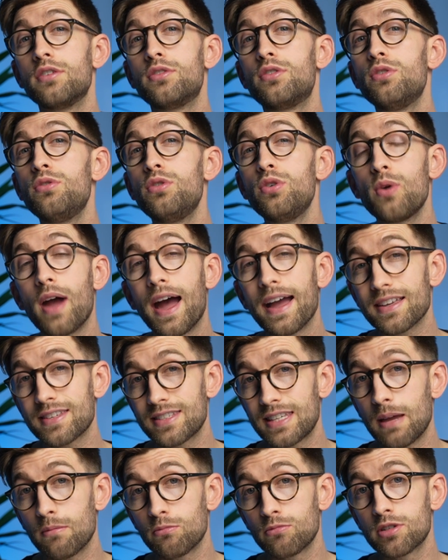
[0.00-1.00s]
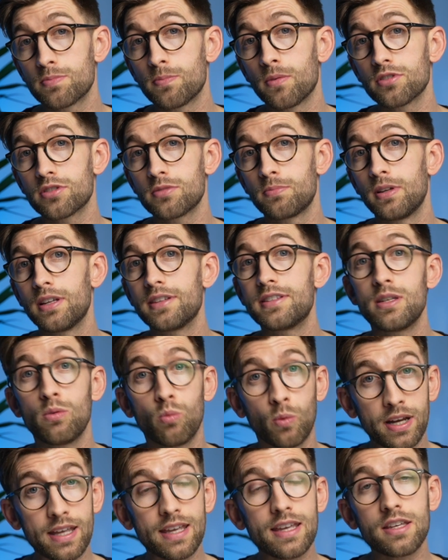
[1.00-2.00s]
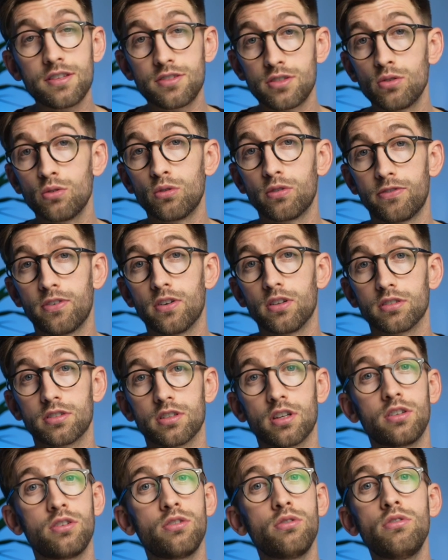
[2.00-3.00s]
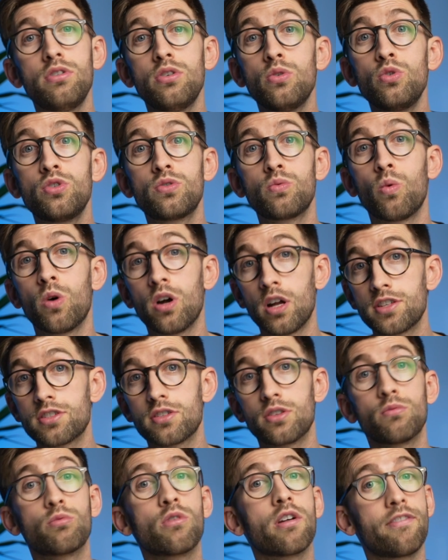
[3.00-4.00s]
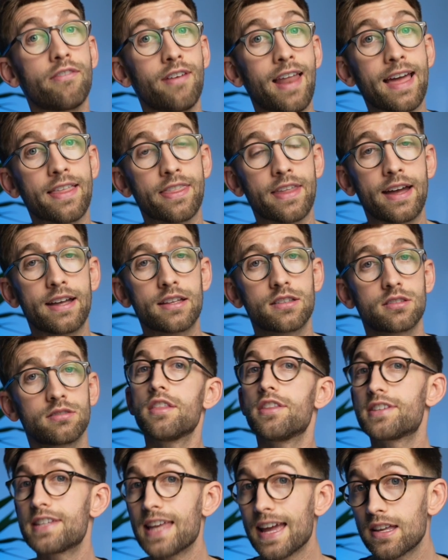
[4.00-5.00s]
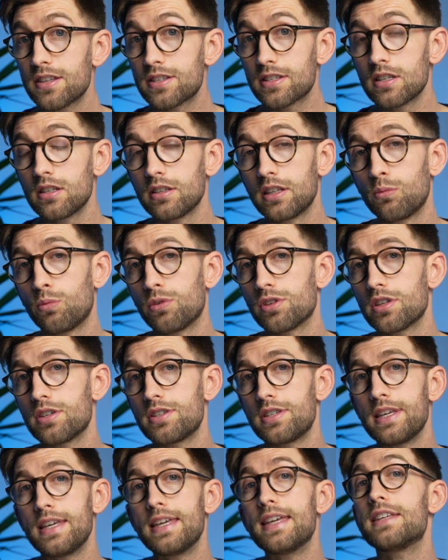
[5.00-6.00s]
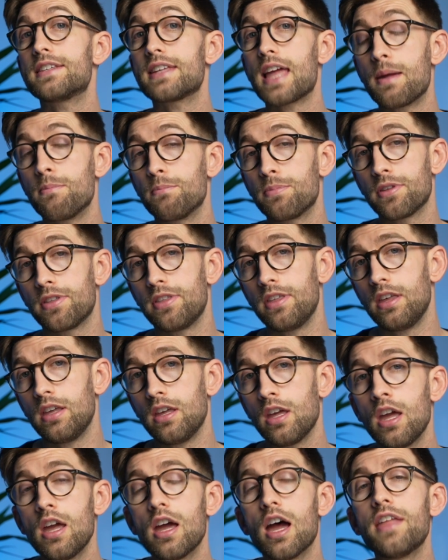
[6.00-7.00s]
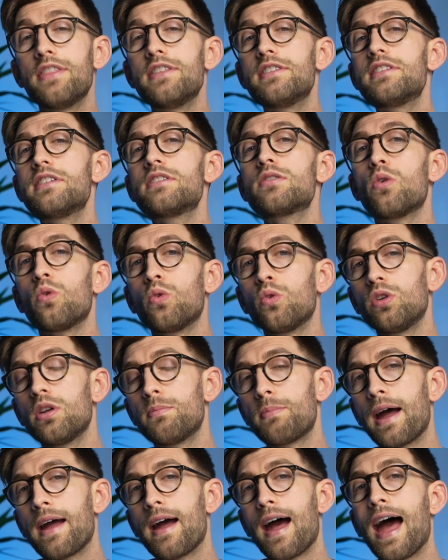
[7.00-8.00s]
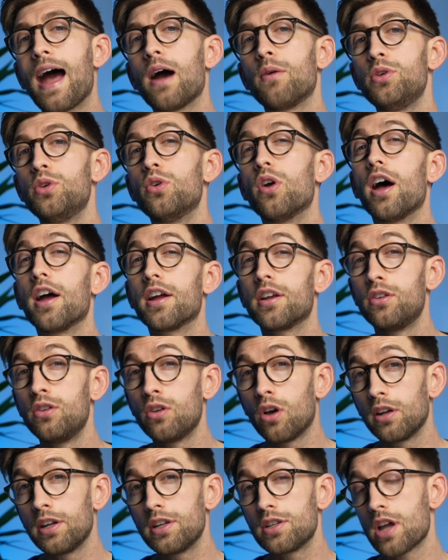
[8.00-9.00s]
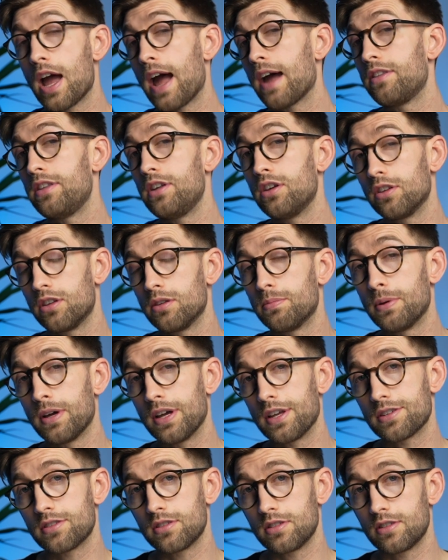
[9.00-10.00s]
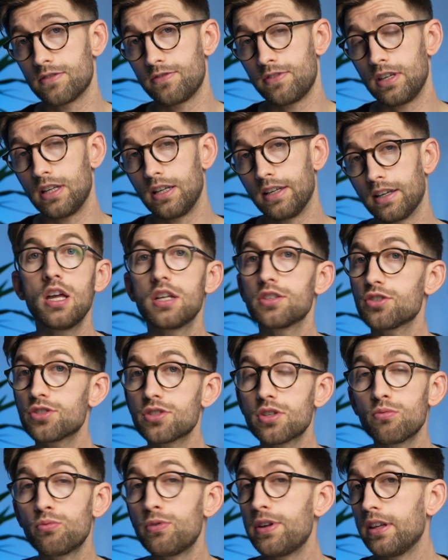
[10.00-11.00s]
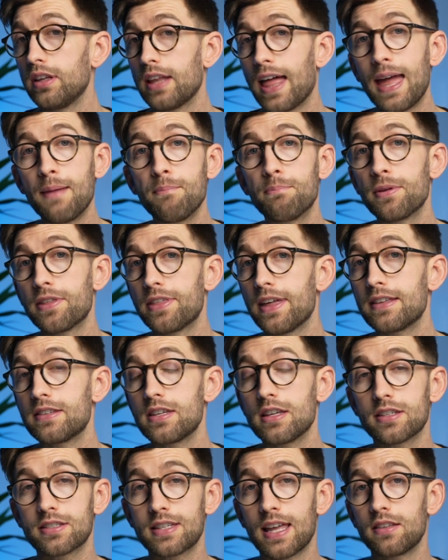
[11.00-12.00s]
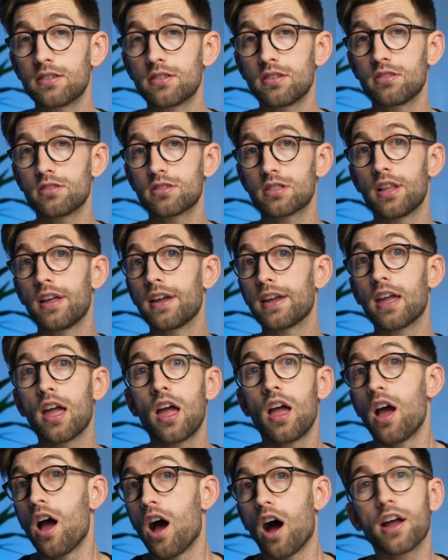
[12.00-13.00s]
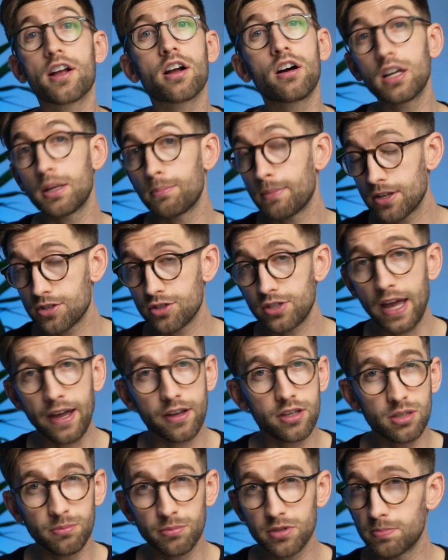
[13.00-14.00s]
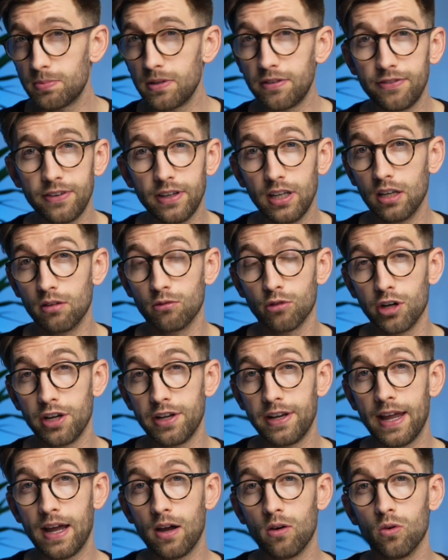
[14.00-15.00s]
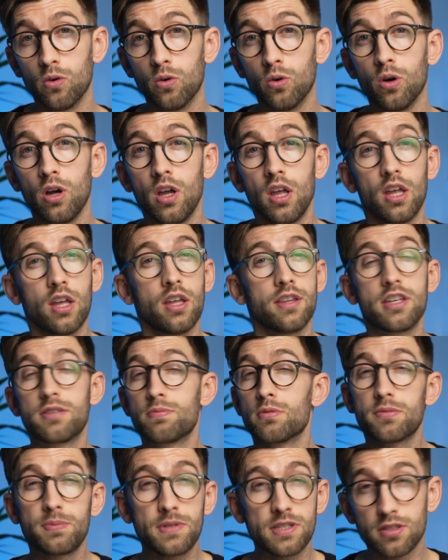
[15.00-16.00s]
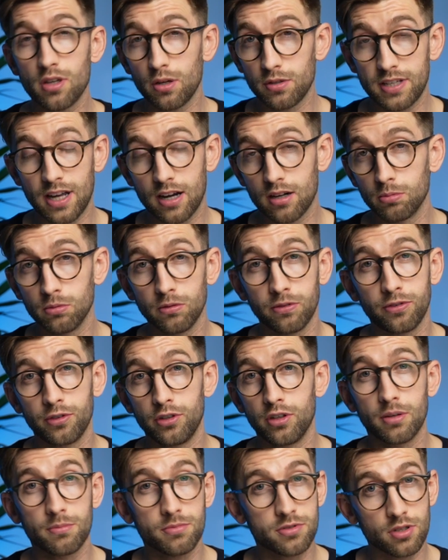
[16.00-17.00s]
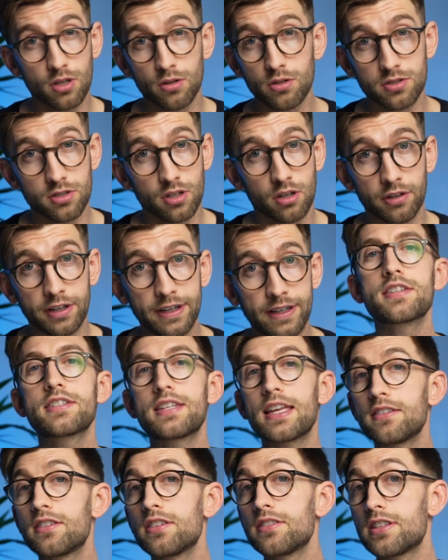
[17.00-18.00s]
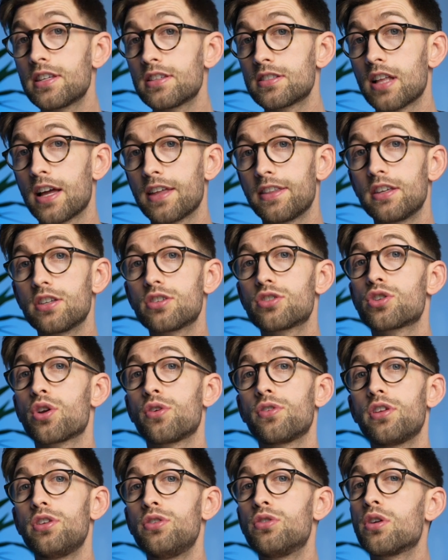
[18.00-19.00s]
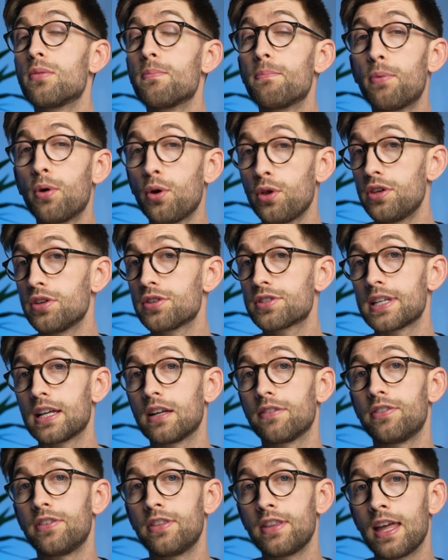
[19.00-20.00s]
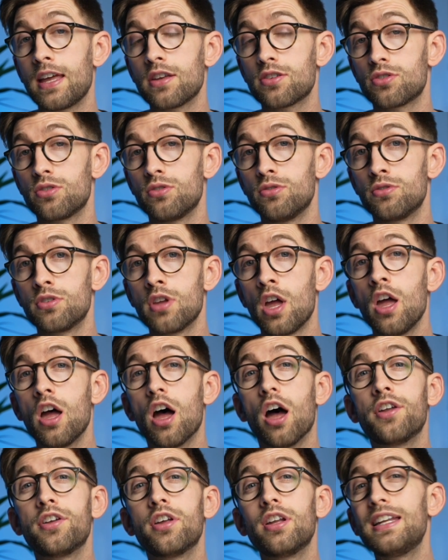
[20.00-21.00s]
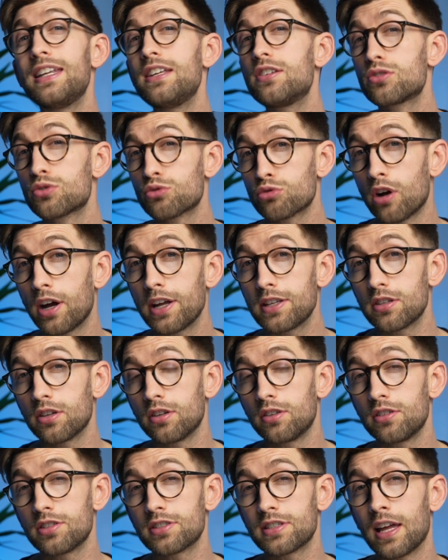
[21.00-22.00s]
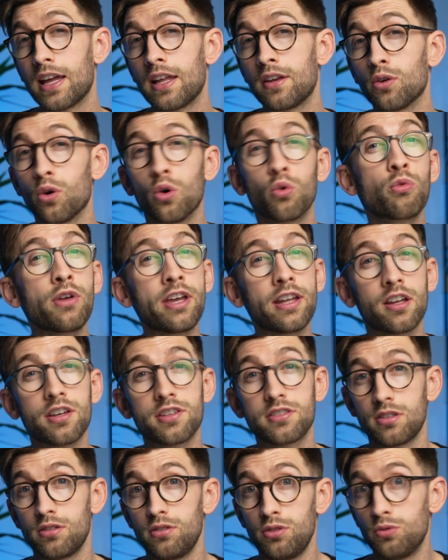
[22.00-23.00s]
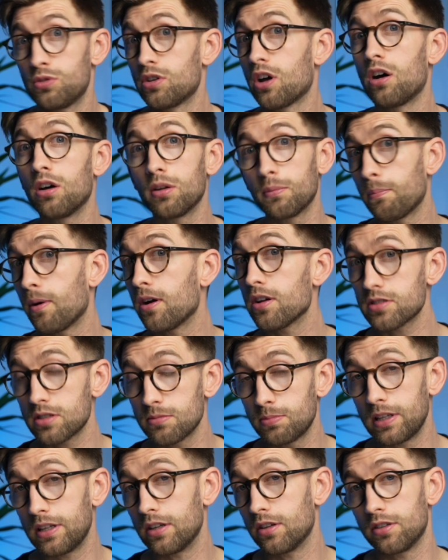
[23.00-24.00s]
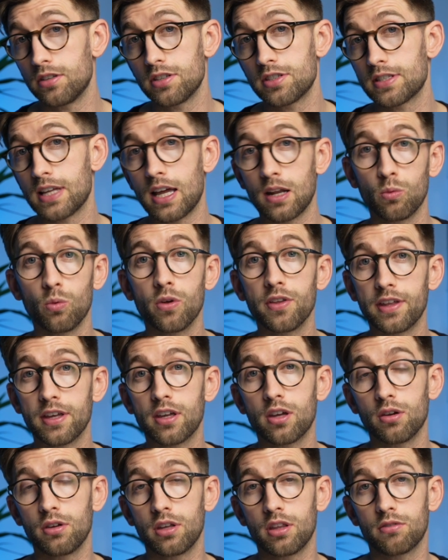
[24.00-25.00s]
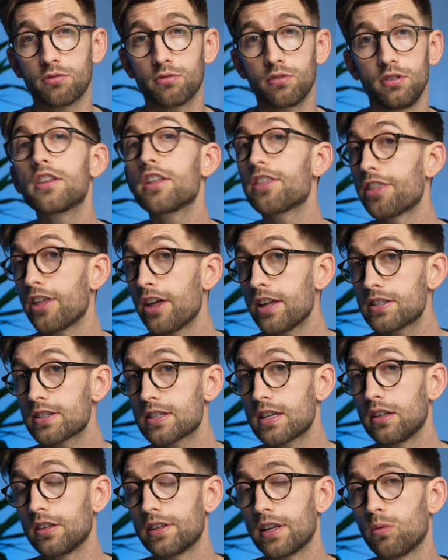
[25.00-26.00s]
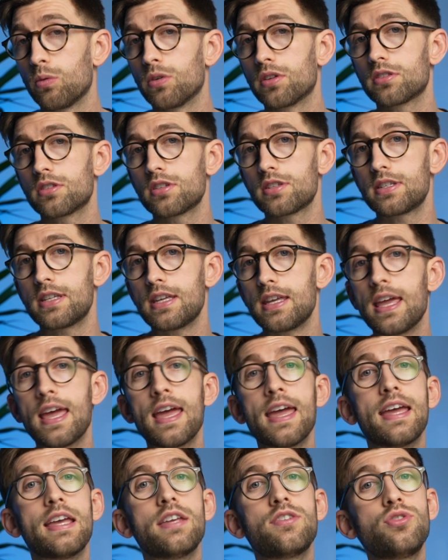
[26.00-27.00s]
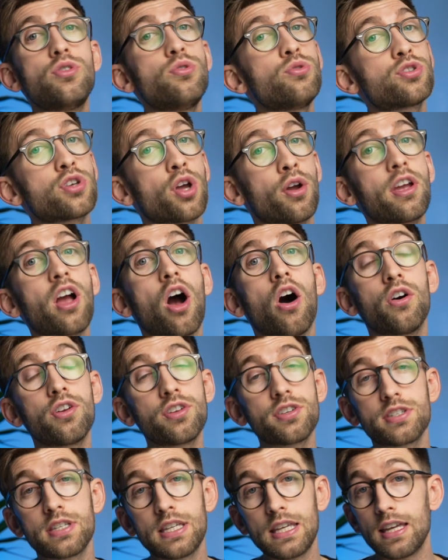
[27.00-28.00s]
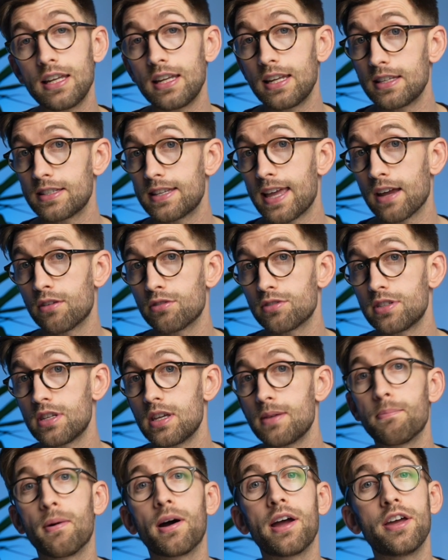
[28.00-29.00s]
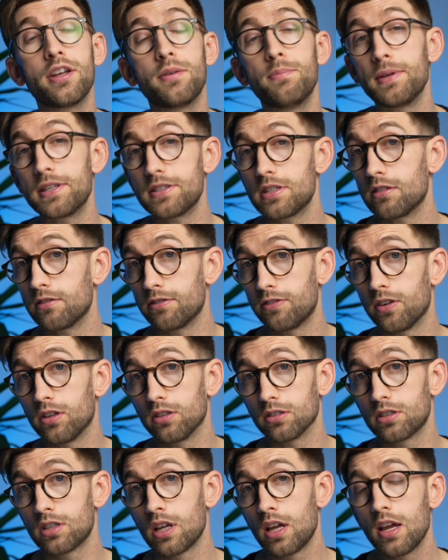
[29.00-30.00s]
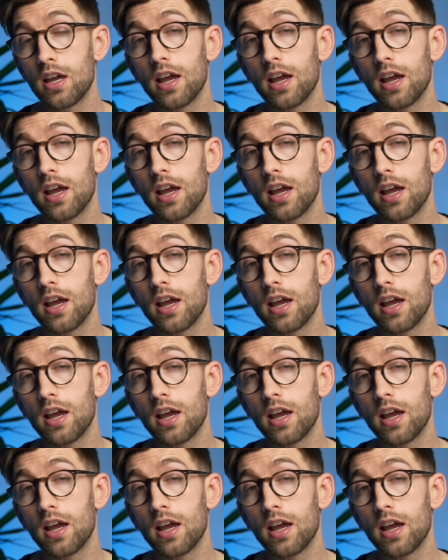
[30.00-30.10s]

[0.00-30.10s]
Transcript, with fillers: Do you accept responsibility when it is your fault? And do you use words that reflect that? The second skill they want to see is empathy. And this is all about how you acknowledge how the other person is feeling. Just a real empathetic sentence like, I can't imagine how you must be feeling right now, or this must be so terrible for you, I'm so sorry. Sentences like this show that you can put yourself in their shoes and at least try try to understand or realize that you can't possibly understand what they're going through. The third skill they want to see is you showing honesty and integrity by admitting fault.